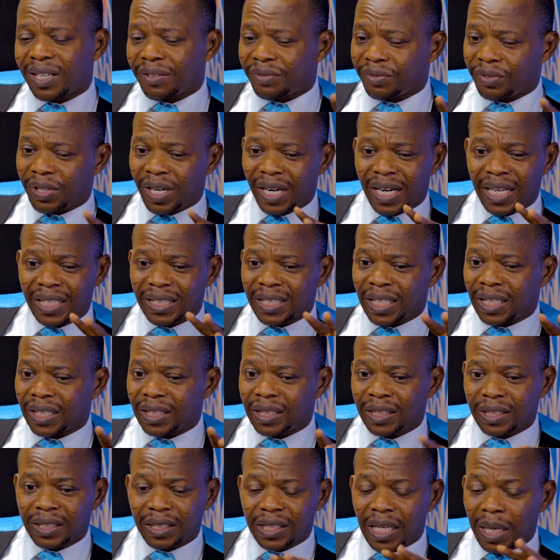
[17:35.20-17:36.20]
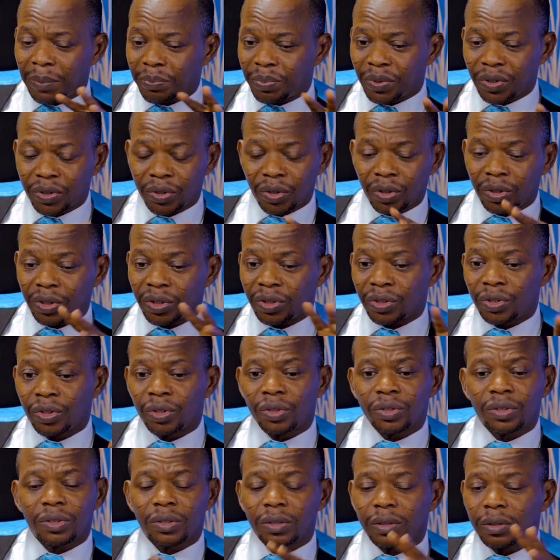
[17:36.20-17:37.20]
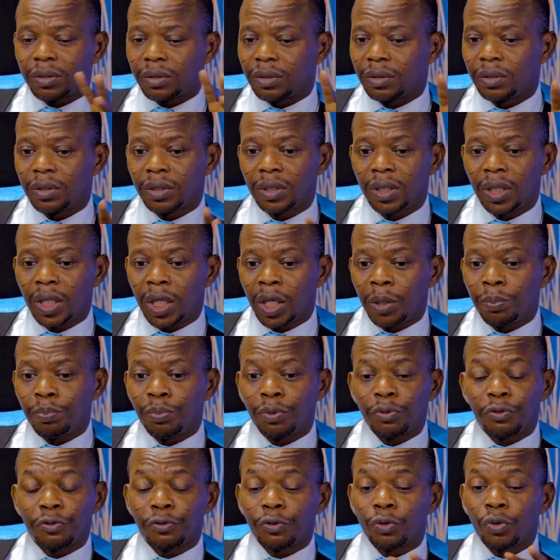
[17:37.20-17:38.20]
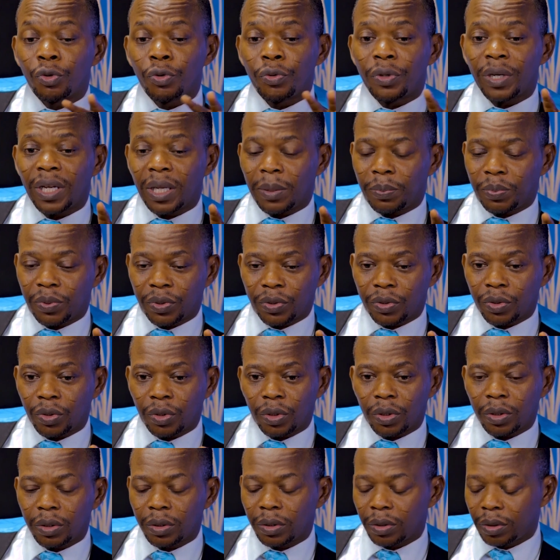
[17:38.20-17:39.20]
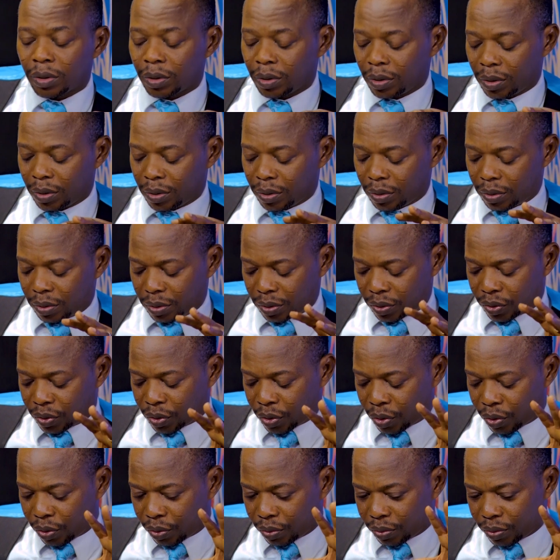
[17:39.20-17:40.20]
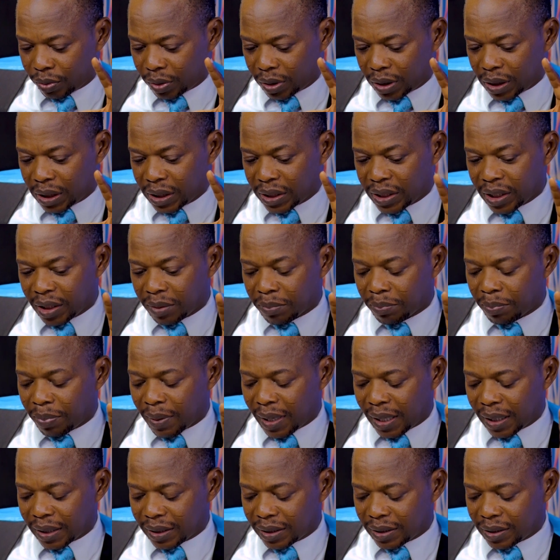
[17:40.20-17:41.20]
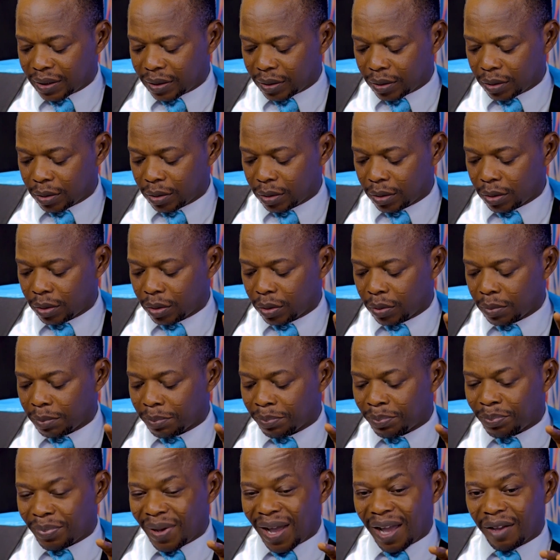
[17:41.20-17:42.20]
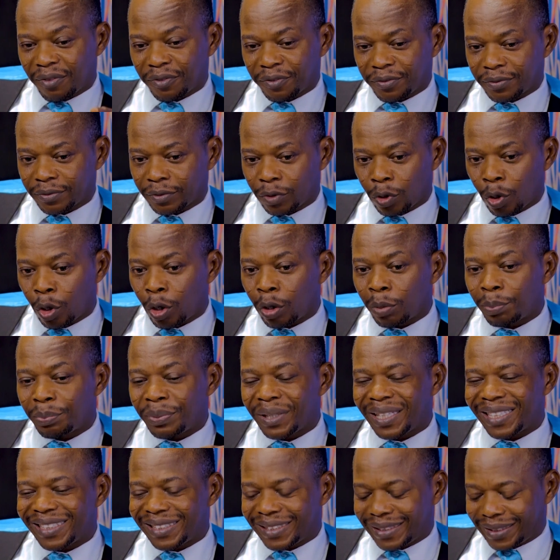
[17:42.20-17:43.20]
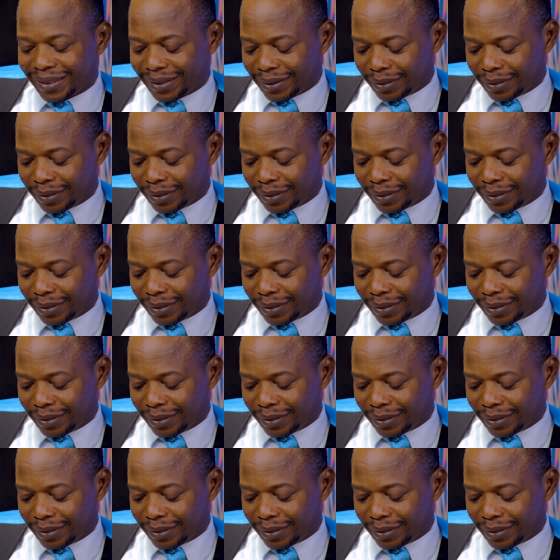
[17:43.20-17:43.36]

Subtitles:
I've realized that this episode is just a buffoonery episode. So, is it bath, or bait?